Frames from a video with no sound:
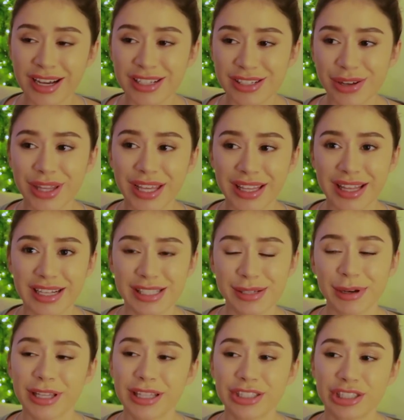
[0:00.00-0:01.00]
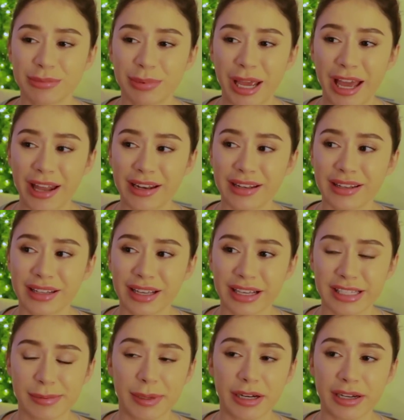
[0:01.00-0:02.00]
So I think that's why the Japan
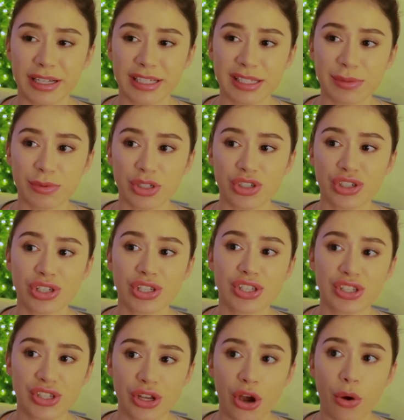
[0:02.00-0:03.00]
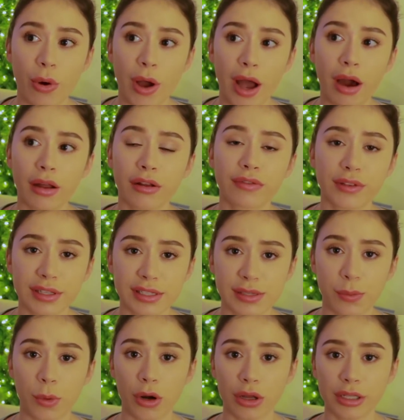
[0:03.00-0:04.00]
experience was just so out of
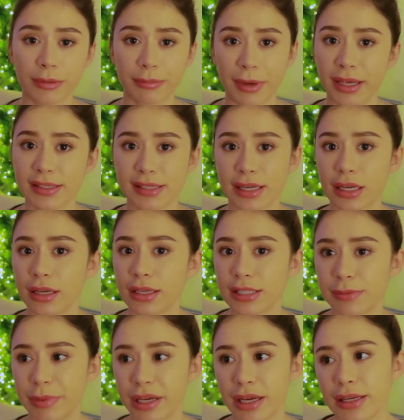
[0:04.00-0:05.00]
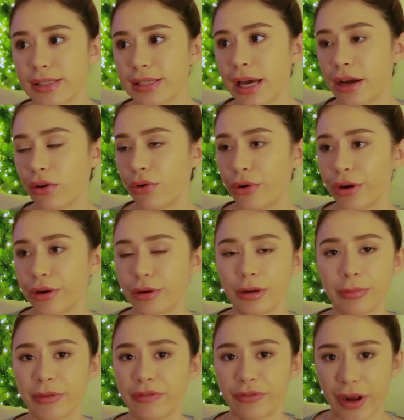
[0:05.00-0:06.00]
this world amazing, is because that core
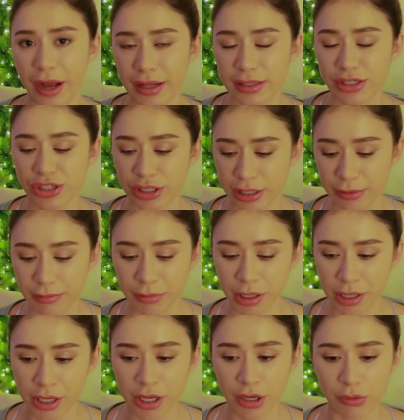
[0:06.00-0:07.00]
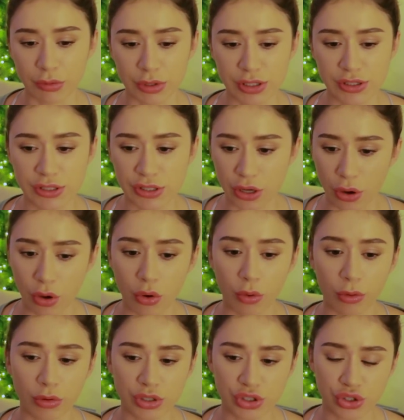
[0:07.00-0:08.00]
group of friendship was
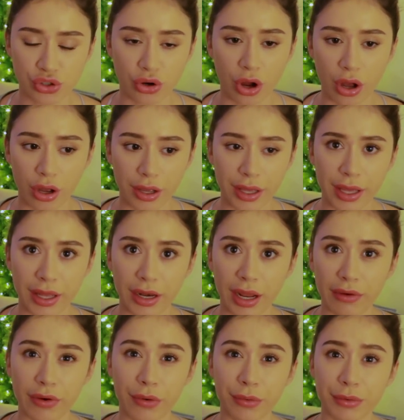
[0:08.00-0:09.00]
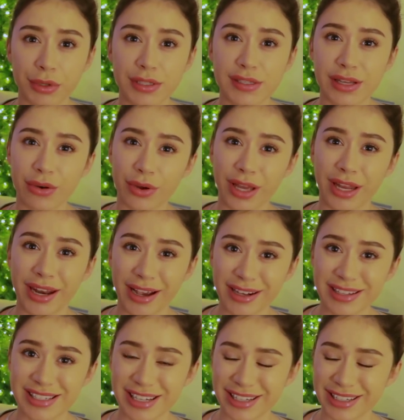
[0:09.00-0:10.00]
so strong and everyone was so
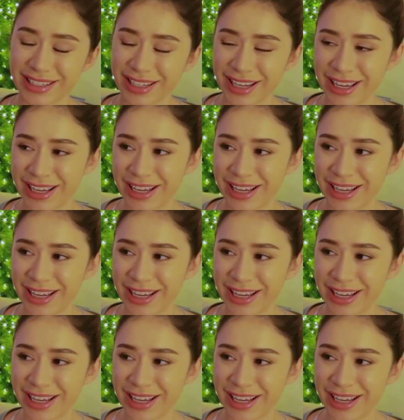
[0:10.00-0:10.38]
connected.